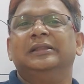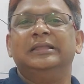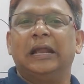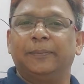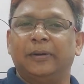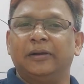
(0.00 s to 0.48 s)

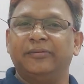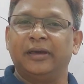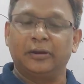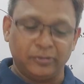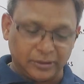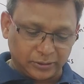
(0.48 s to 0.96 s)
That part we
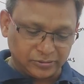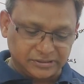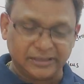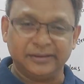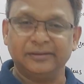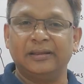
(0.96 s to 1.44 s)
are going to
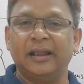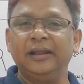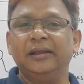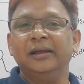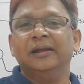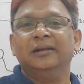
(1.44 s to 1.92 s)
see.
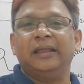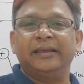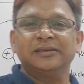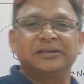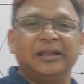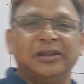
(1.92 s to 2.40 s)
Right? Take a
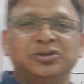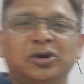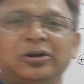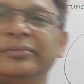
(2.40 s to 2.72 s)
screenshot